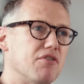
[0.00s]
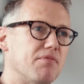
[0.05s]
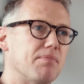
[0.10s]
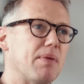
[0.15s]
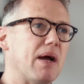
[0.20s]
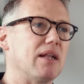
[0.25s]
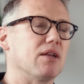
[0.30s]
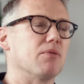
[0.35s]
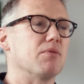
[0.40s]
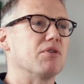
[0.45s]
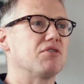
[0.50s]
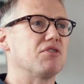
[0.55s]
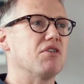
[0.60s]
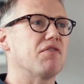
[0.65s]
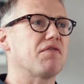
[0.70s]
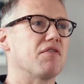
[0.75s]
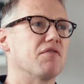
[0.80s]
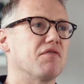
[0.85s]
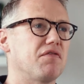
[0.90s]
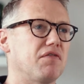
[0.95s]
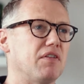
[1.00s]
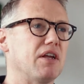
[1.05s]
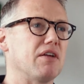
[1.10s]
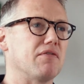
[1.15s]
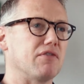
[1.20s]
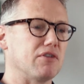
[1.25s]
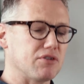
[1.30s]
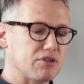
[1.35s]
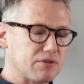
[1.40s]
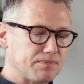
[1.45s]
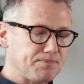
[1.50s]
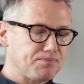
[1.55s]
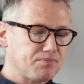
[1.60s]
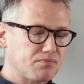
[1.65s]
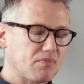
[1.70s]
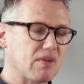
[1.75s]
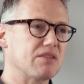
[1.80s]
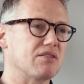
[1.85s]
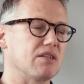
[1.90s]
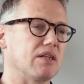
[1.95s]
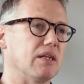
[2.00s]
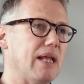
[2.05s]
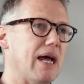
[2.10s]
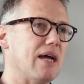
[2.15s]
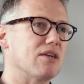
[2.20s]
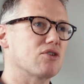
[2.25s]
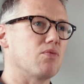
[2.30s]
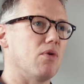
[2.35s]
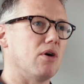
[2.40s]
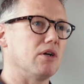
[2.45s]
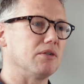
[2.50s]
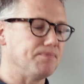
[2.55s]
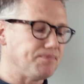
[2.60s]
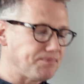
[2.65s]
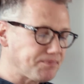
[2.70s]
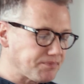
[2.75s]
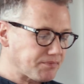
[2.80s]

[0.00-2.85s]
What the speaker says: of palate with different flavors to the last wine.